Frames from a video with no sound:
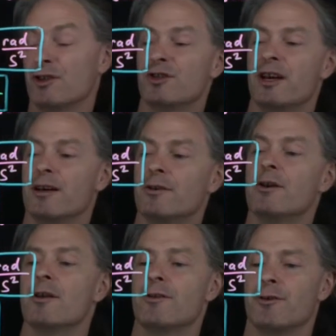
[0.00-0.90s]
had
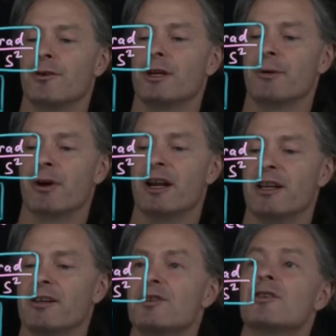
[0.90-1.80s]
30
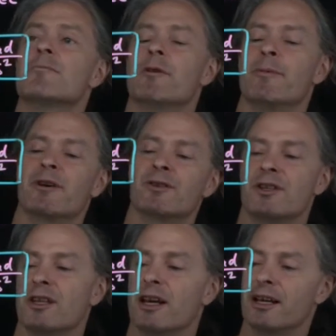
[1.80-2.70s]
radians. But because of
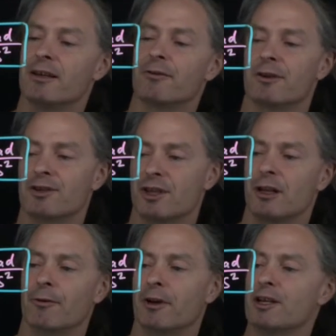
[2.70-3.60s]
the angular
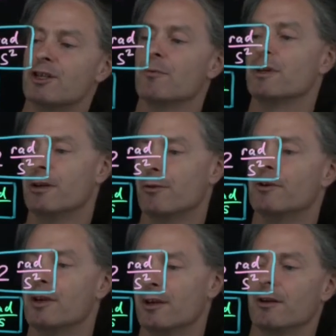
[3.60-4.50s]
acceleration, we don't
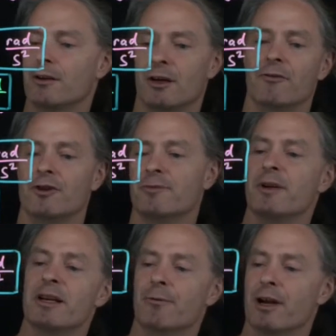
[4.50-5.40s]
cover as
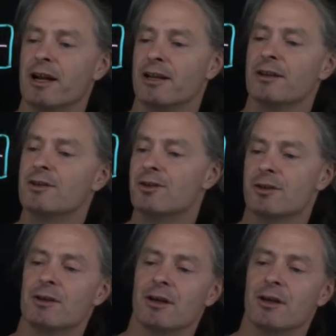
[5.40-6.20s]
many radians.